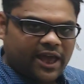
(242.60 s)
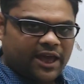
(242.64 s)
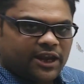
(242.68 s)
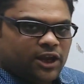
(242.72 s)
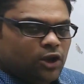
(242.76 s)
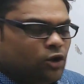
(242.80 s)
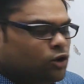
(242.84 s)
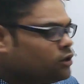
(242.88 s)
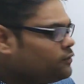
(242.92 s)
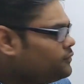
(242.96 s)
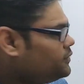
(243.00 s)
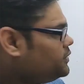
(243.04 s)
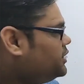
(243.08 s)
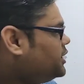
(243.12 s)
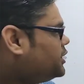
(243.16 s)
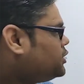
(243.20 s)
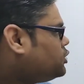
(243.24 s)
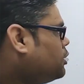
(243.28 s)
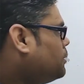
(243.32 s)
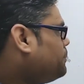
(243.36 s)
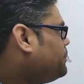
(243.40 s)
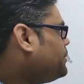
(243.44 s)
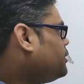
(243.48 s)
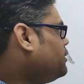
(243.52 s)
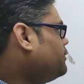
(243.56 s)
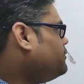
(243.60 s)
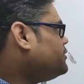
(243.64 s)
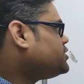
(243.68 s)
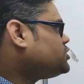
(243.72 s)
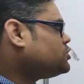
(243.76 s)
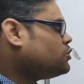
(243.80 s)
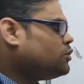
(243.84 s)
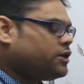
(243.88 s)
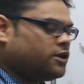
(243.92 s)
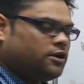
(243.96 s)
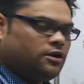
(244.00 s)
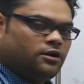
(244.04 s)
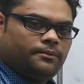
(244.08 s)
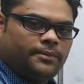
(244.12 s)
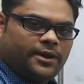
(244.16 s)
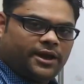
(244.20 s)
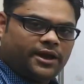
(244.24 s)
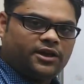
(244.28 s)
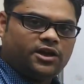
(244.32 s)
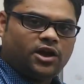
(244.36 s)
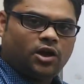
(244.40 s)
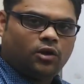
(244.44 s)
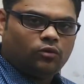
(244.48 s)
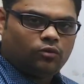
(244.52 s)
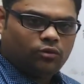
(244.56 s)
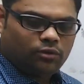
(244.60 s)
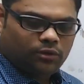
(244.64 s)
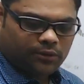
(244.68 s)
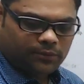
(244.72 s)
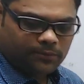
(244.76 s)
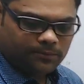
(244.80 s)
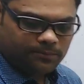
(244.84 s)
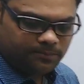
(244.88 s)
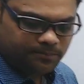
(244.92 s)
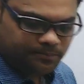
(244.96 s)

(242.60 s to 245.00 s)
carry on with the topic of historical background,